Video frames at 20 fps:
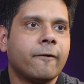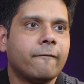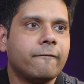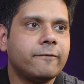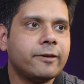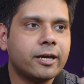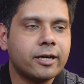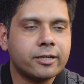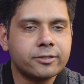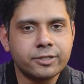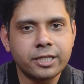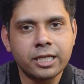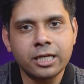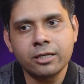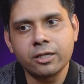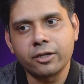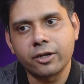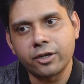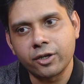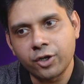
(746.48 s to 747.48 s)
we are
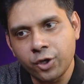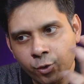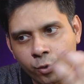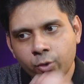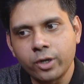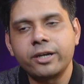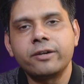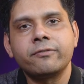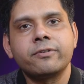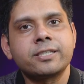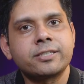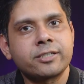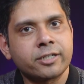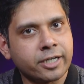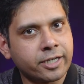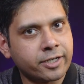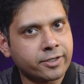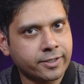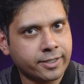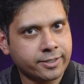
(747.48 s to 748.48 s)
seeing renewed
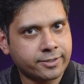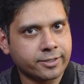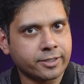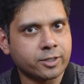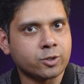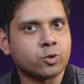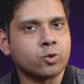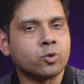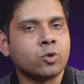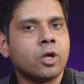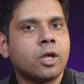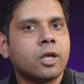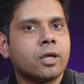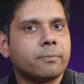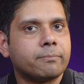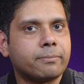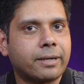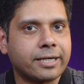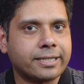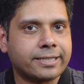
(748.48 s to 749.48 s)
investor interest into
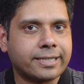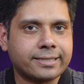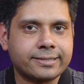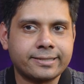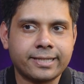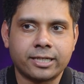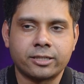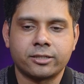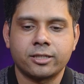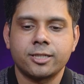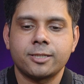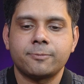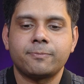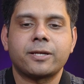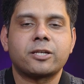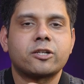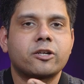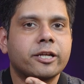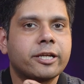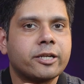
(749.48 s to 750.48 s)
biotech sectors,
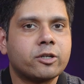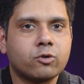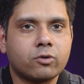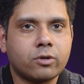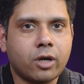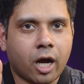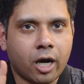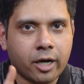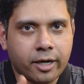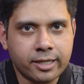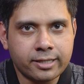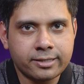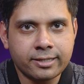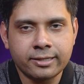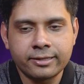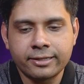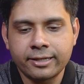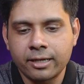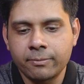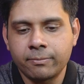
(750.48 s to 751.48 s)
especially into CAR T
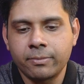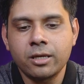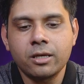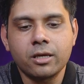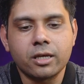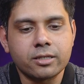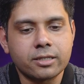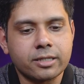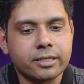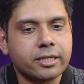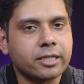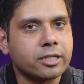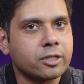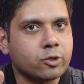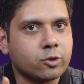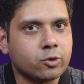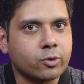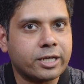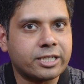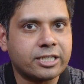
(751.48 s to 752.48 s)
cell therapy,
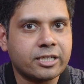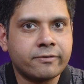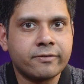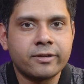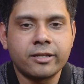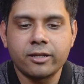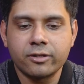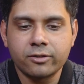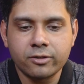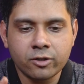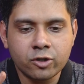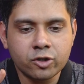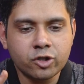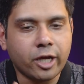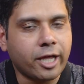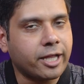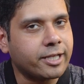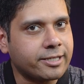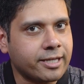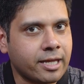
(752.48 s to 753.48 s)
into HIV research,
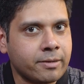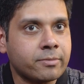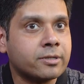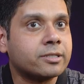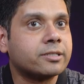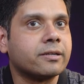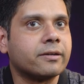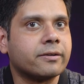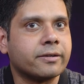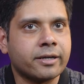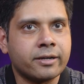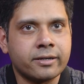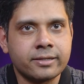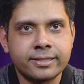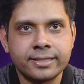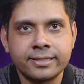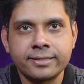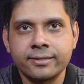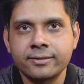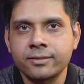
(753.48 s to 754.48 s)
Alzheimer's, and rare
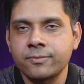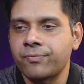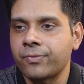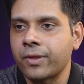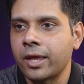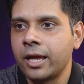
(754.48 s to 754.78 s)
diseases.